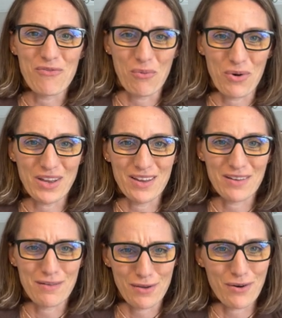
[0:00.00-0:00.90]
If you're
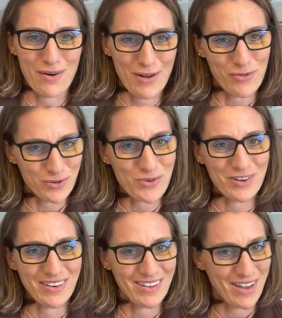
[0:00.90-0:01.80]
working, you're up the
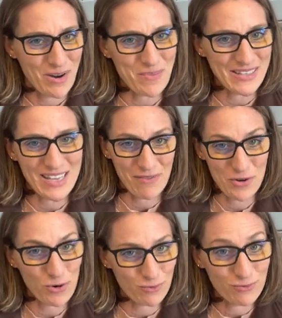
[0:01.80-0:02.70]
door, you know, by
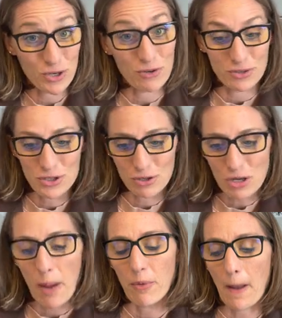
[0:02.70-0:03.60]
seven, you're, you're going to your
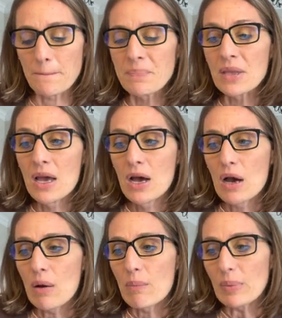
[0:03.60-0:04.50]
job, right?
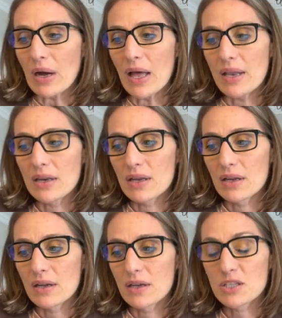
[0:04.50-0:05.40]
But
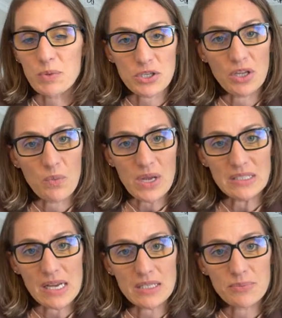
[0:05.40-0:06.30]
especially on
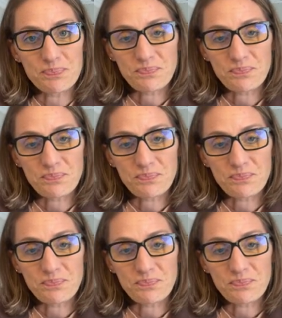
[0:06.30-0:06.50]
weekdays.